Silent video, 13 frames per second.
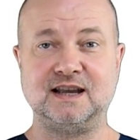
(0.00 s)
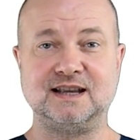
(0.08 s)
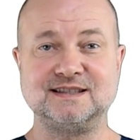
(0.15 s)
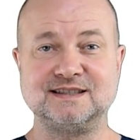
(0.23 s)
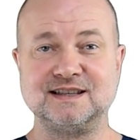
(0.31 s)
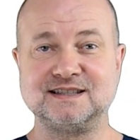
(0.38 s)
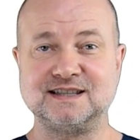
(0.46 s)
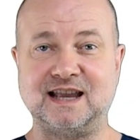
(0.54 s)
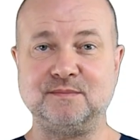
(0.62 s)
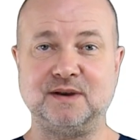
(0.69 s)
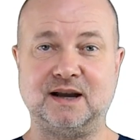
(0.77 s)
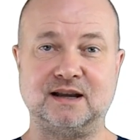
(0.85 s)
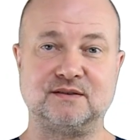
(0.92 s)
It's the
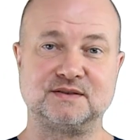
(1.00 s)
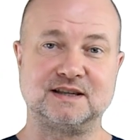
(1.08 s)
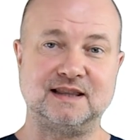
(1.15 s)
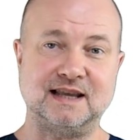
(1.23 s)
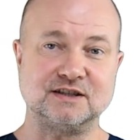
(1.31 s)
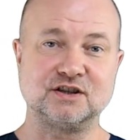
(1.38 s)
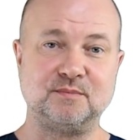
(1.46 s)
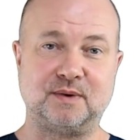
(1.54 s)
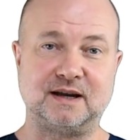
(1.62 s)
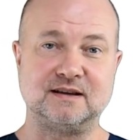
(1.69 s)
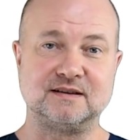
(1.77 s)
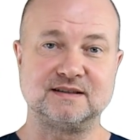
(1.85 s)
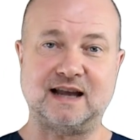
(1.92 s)
same kind of selection
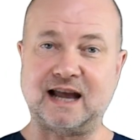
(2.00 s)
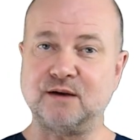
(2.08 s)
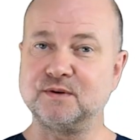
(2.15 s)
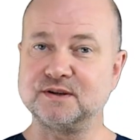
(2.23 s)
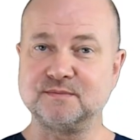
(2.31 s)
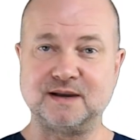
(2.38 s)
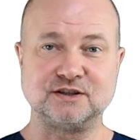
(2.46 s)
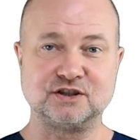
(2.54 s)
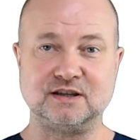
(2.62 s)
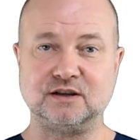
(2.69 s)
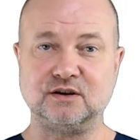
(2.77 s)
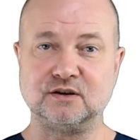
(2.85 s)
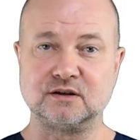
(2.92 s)
bias I was
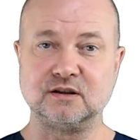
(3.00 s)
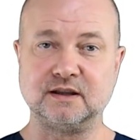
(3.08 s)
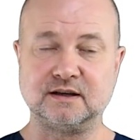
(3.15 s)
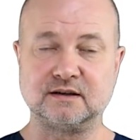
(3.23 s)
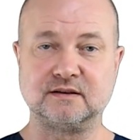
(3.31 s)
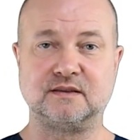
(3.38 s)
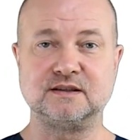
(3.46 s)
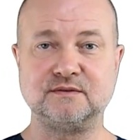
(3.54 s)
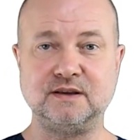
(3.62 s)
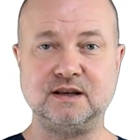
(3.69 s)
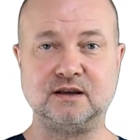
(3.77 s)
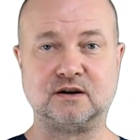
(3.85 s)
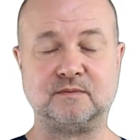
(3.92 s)
mentioning earlier in this
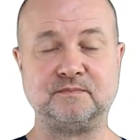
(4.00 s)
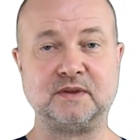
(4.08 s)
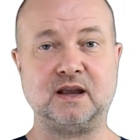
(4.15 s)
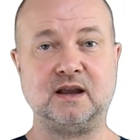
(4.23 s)
video.